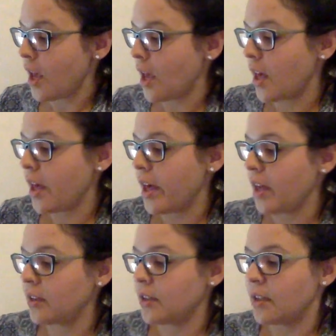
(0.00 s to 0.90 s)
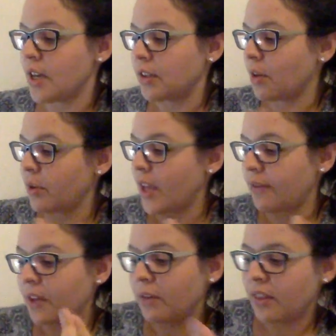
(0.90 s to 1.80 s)
And now that we have
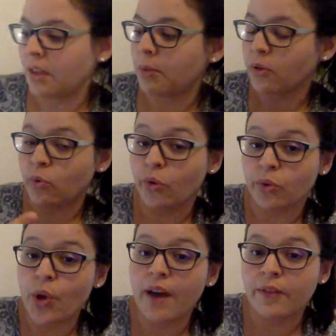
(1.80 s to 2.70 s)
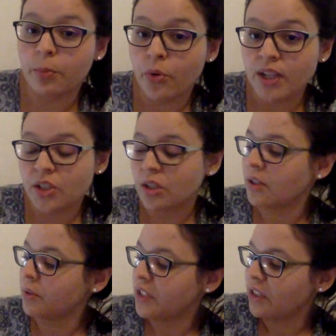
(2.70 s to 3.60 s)
everything, because we also have the pressure
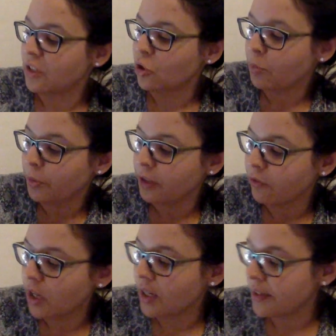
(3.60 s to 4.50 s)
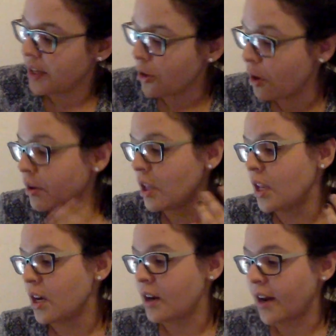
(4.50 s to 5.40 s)
and we didn't interpolate for anything at all,
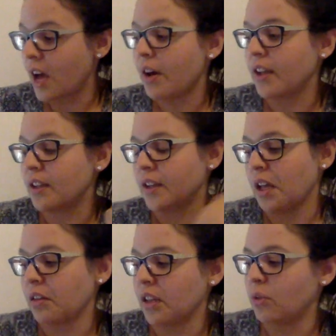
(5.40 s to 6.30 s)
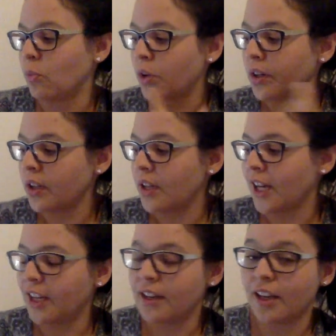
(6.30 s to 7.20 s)
now I can calculate work and
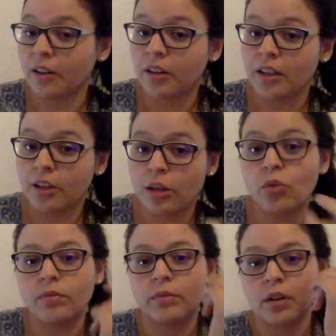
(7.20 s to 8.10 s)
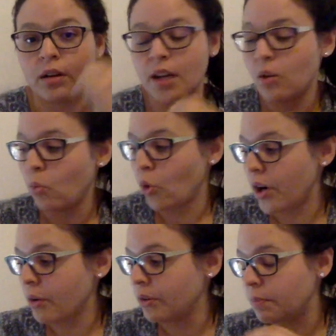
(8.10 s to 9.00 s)
I can calculate Q. All right,
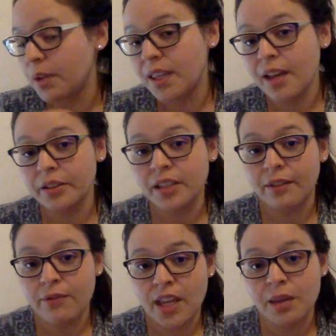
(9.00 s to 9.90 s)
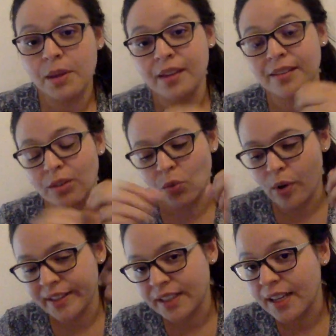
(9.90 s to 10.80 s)
work with P delta V because it's
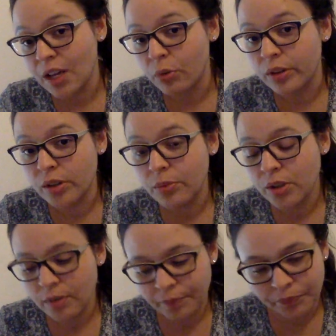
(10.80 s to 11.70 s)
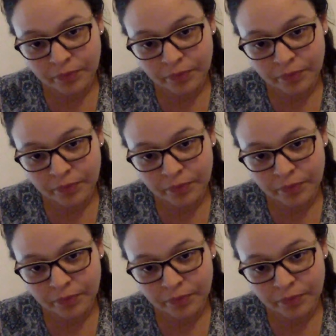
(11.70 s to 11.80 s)
quasi-equilibrium.